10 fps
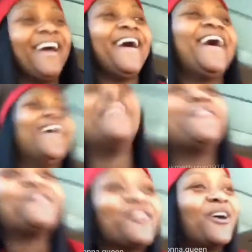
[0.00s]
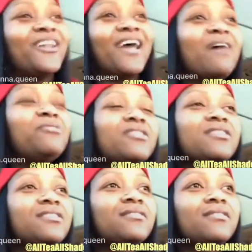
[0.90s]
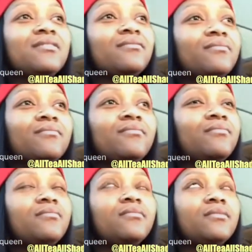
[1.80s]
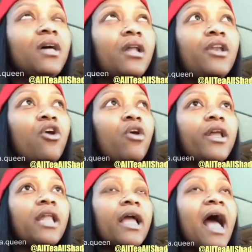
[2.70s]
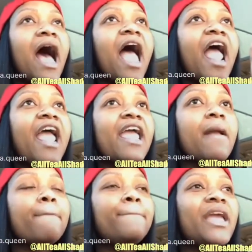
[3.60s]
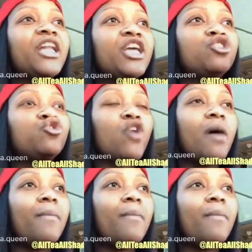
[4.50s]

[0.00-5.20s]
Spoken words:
No, for real, though. Like, I'm just annoyed. Like, I hate being in drama.